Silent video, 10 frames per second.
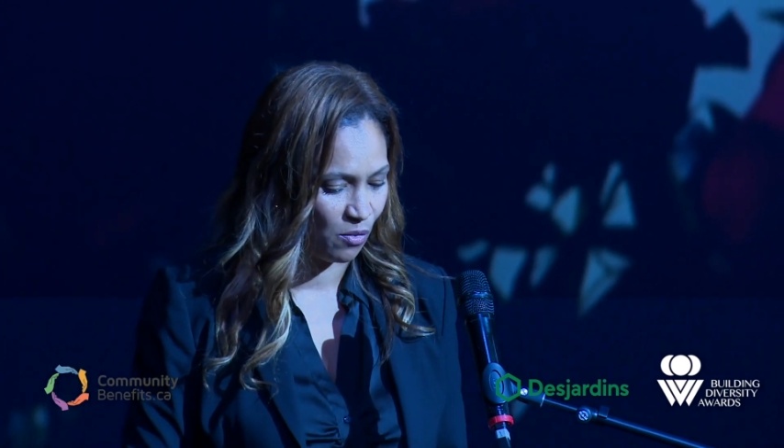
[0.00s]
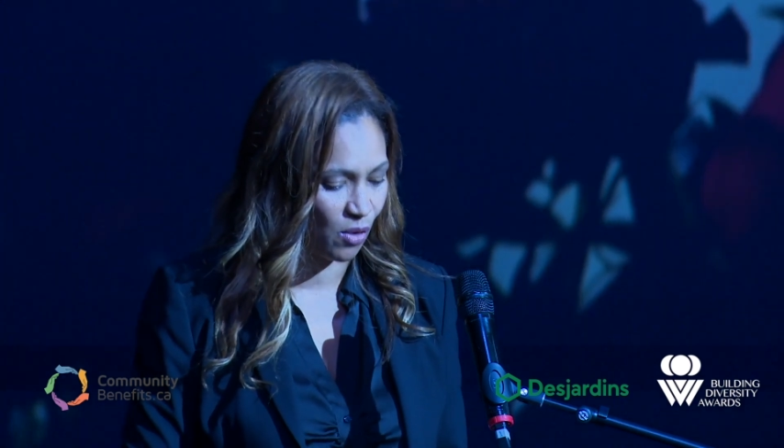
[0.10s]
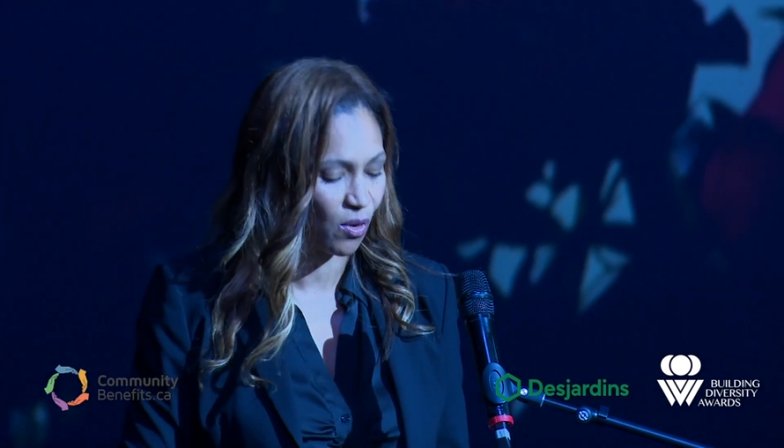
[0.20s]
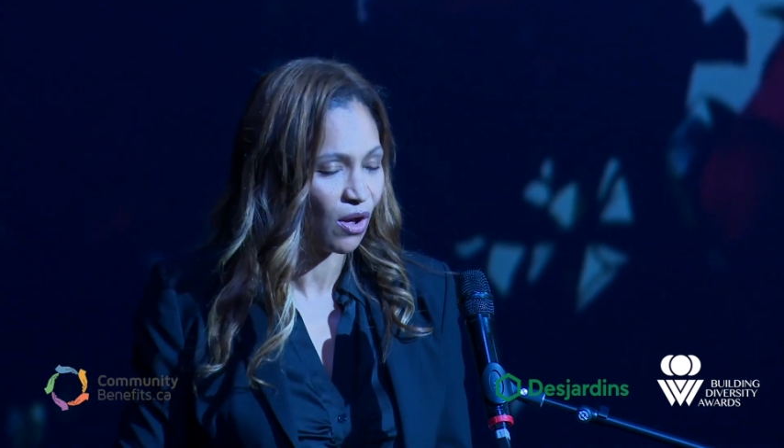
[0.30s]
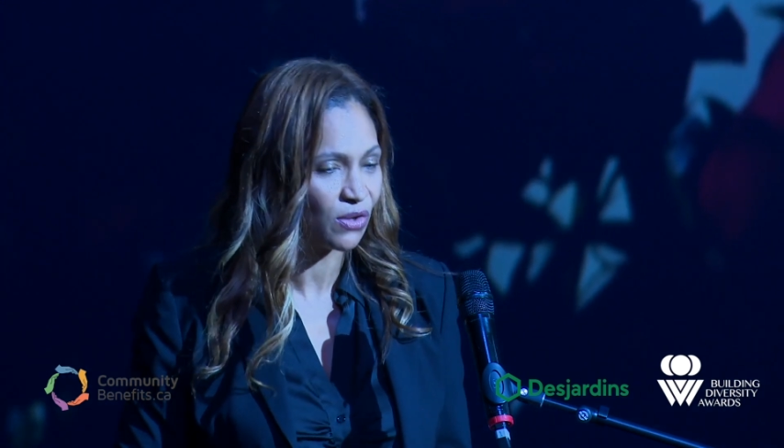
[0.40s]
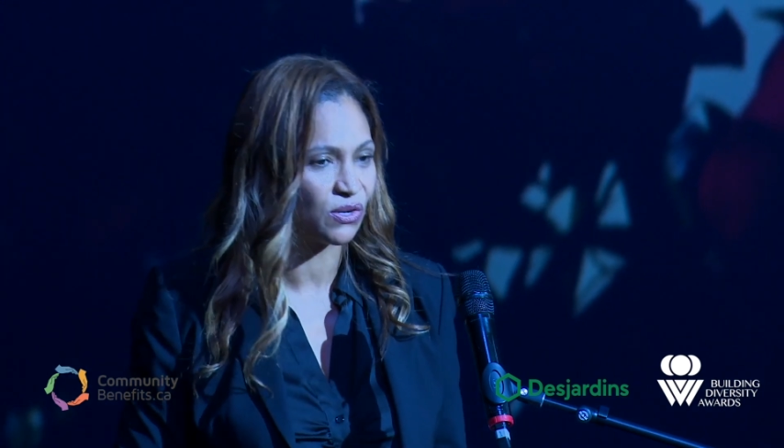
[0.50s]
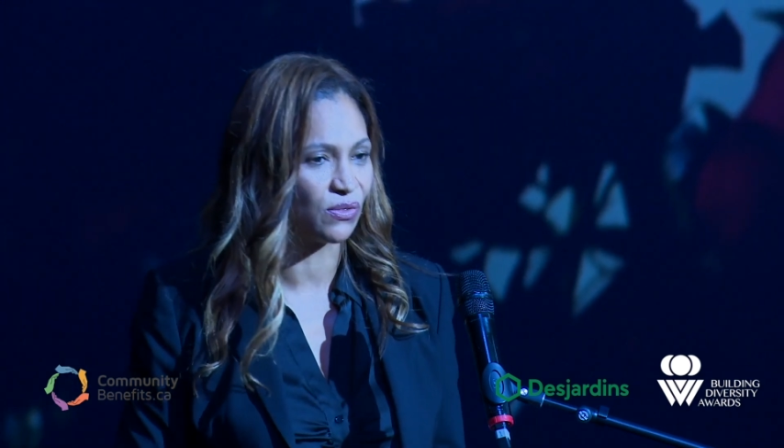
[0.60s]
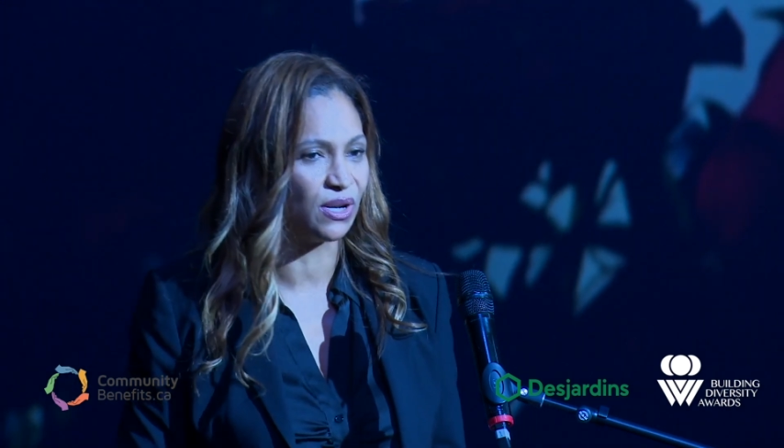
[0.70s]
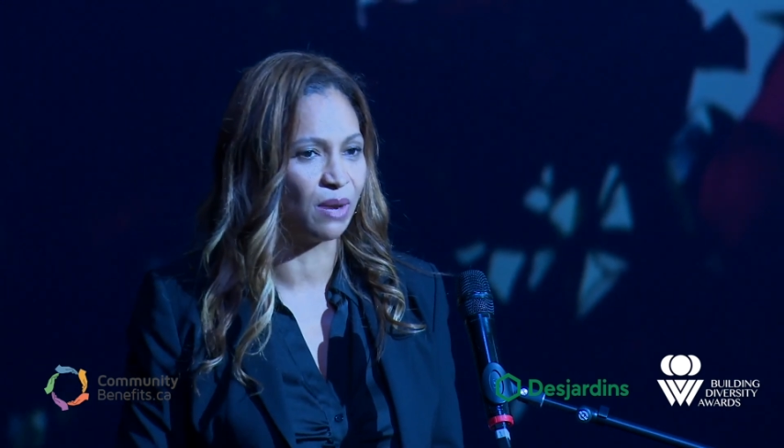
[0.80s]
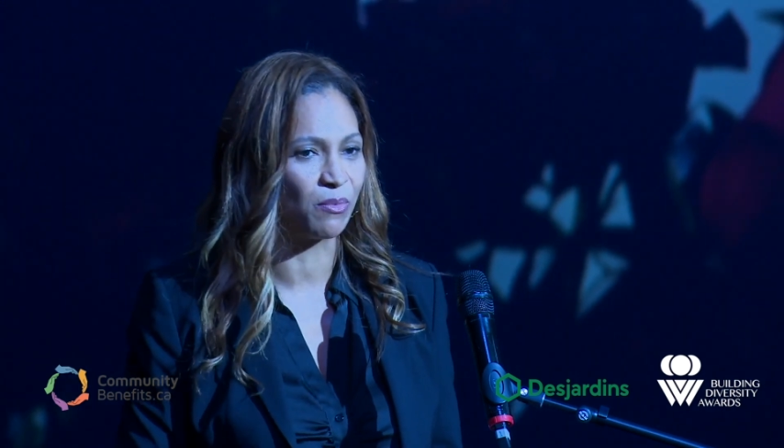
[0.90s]
We were also
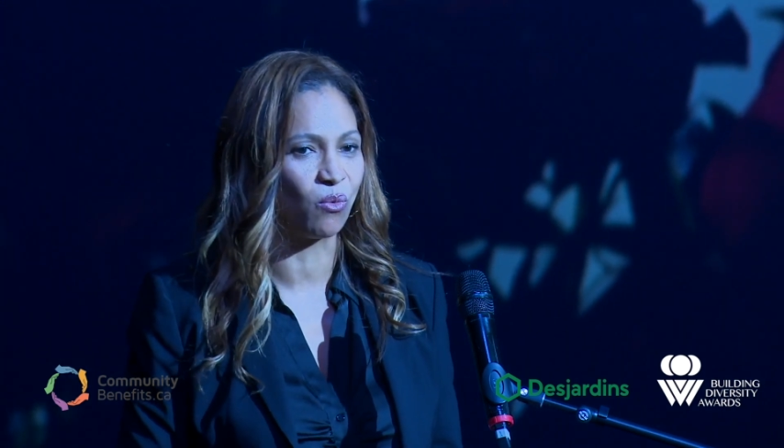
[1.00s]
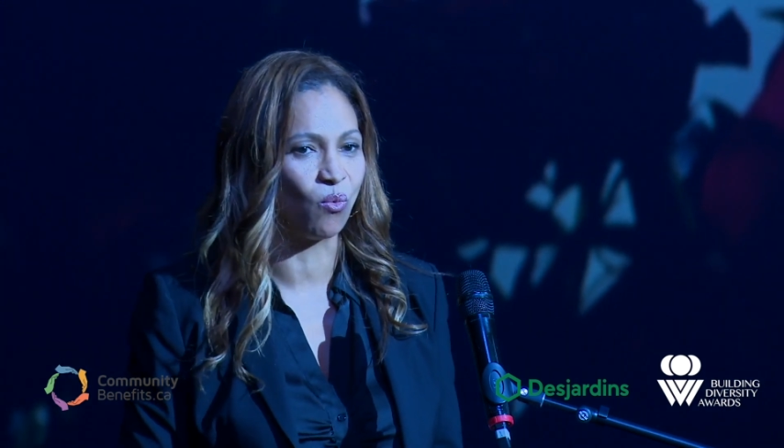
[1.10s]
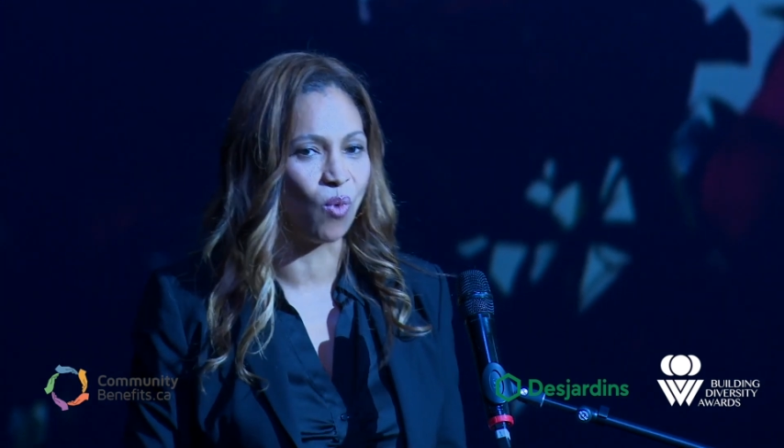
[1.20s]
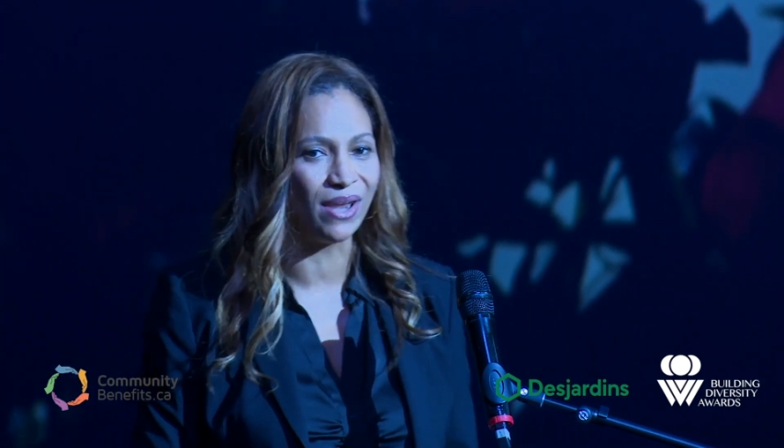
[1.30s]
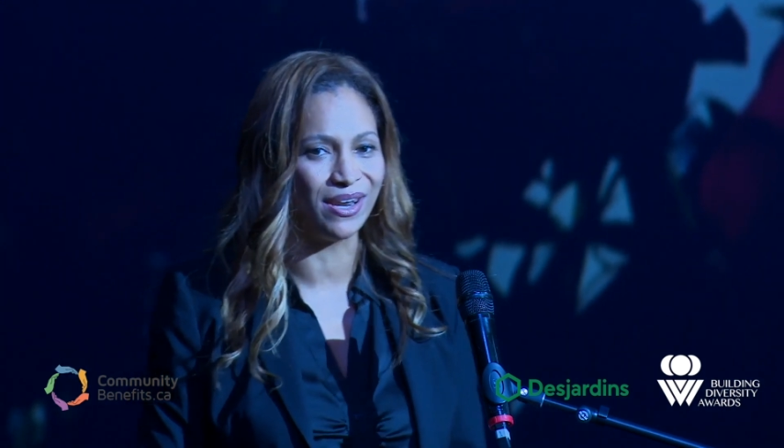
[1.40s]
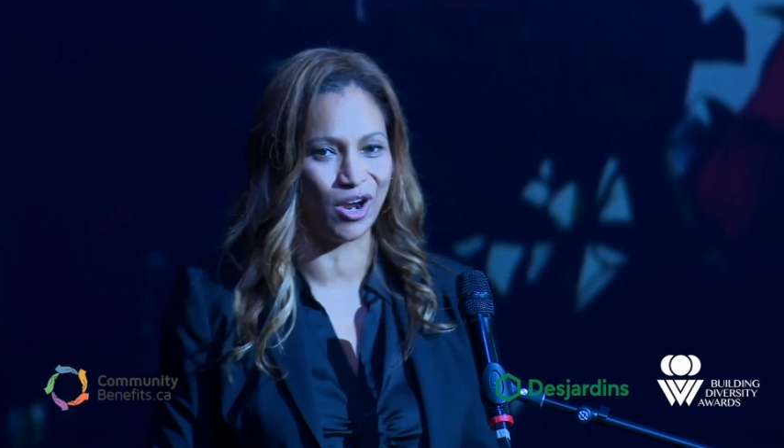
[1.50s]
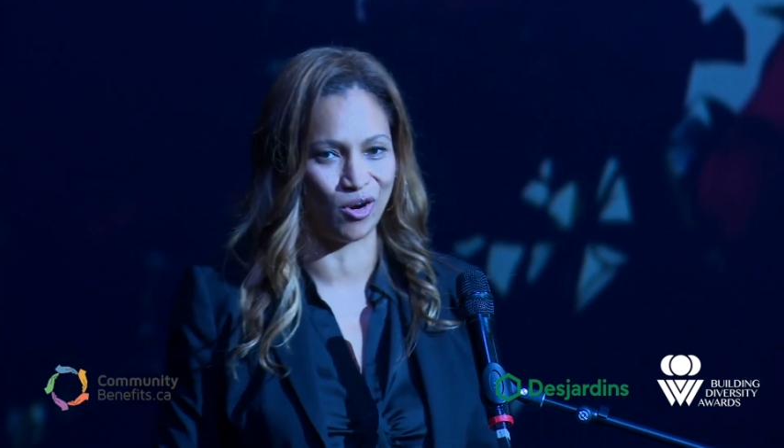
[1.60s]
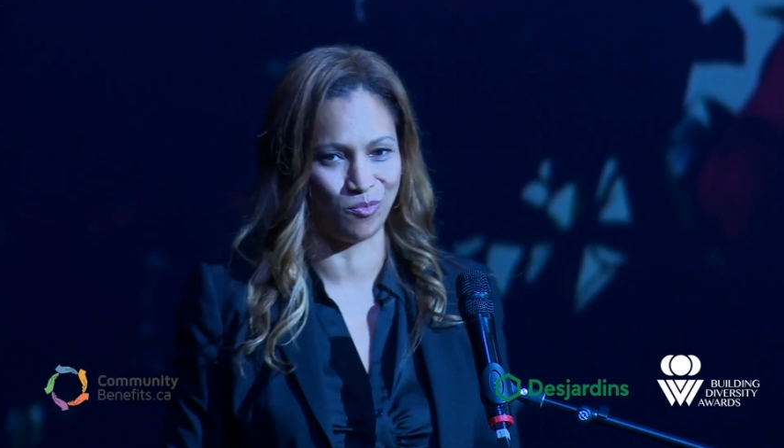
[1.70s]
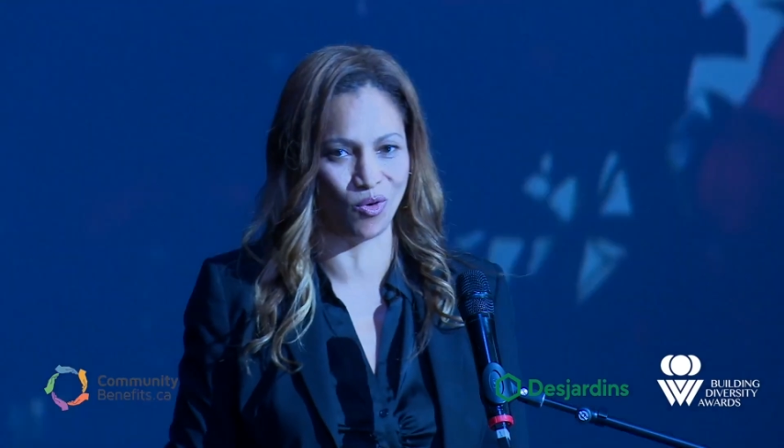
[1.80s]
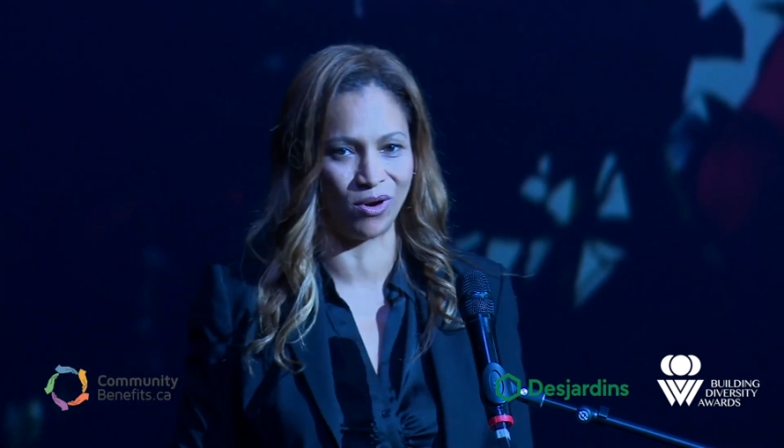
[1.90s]
the #1
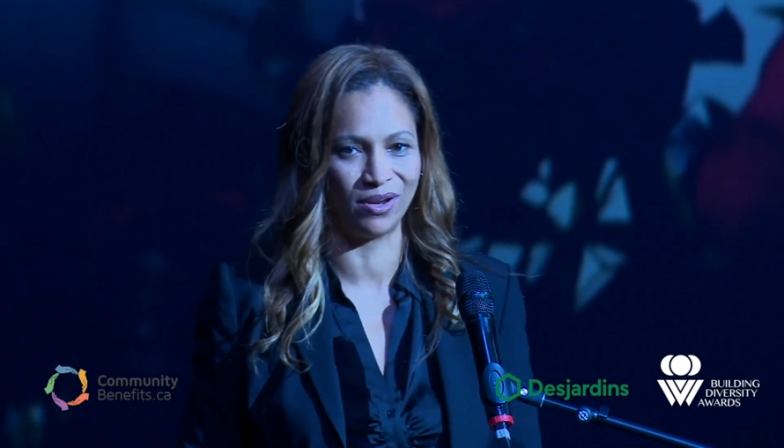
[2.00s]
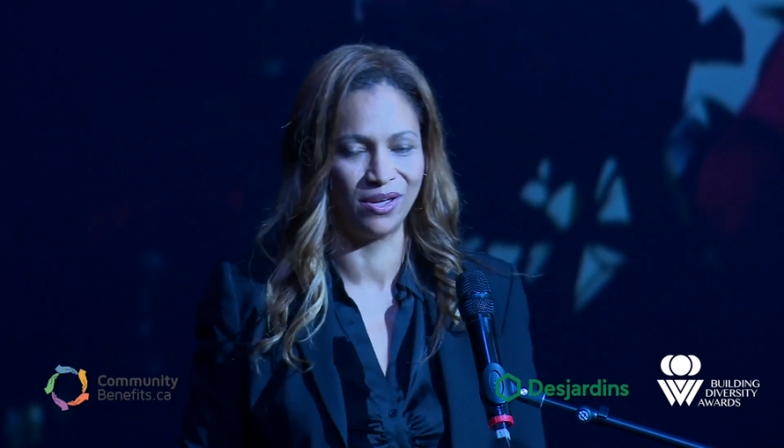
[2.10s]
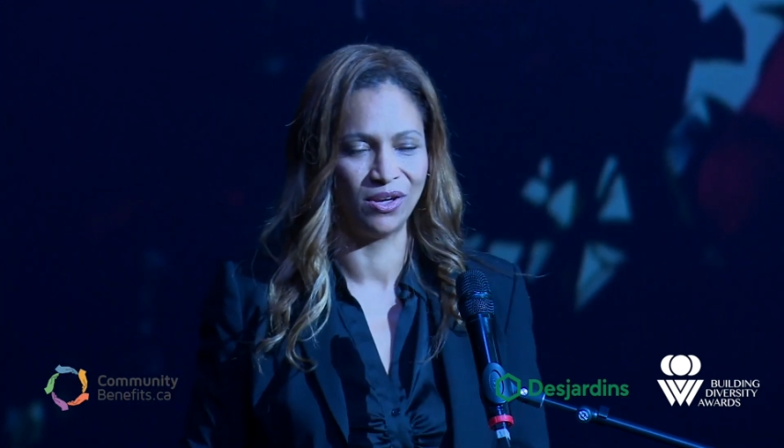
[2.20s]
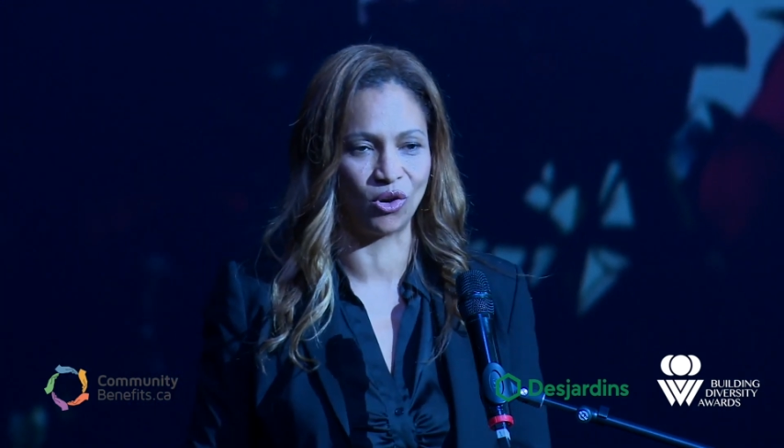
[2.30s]
airport